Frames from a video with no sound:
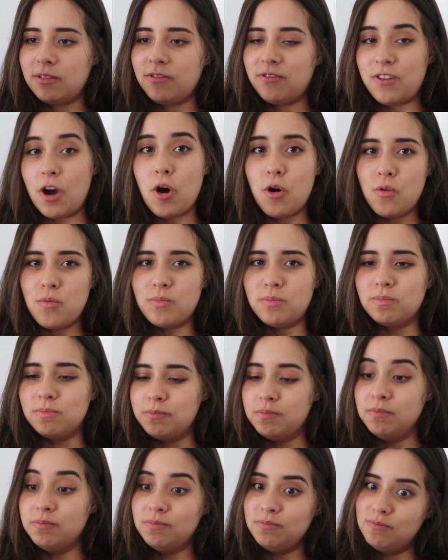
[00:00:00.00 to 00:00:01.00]

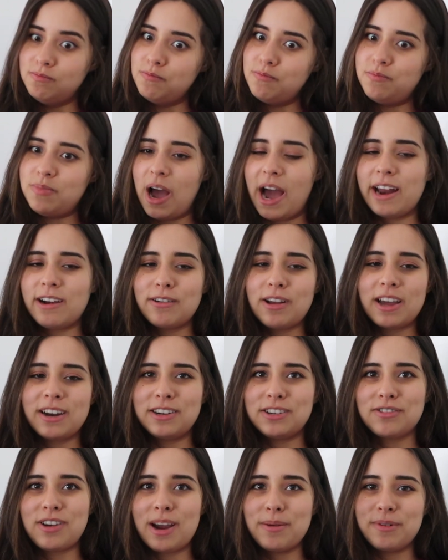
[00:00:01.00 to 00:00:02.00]
foam, I don't know how to
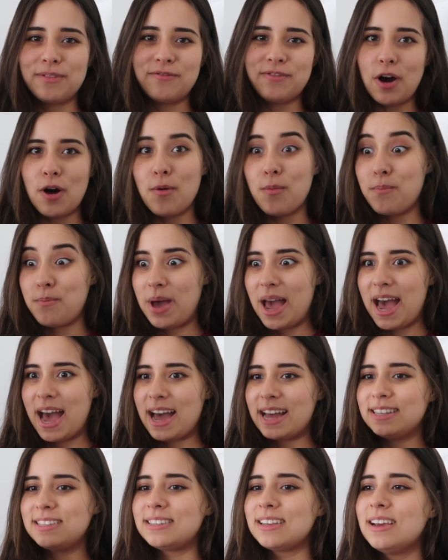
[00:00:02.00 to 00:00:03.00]
describe it, foam
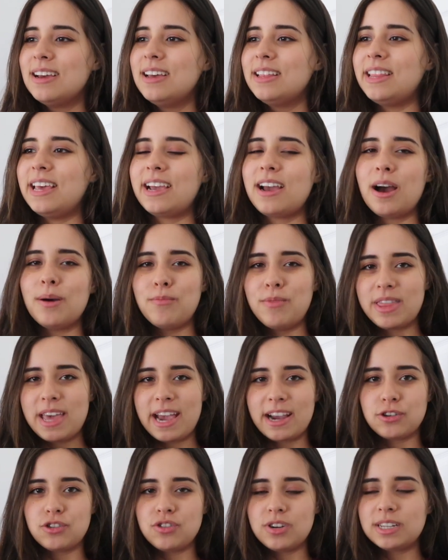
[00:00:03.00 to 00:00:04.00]
pads. They come with
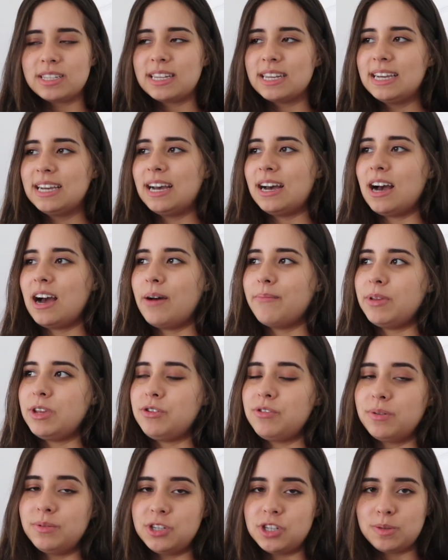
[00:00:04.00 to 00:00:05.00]
extras that
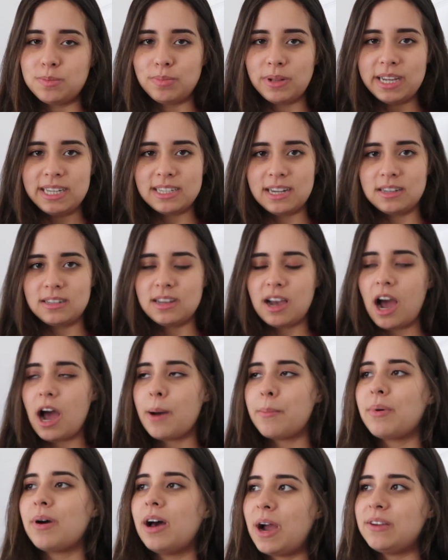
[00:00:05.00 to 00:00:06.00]
you can just place on
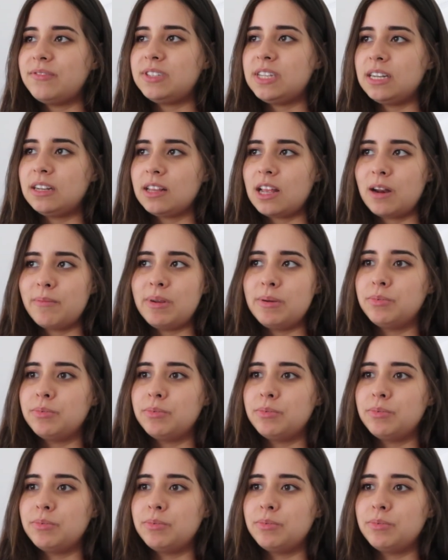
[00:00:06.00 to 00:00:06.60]
top. I've seen a lot of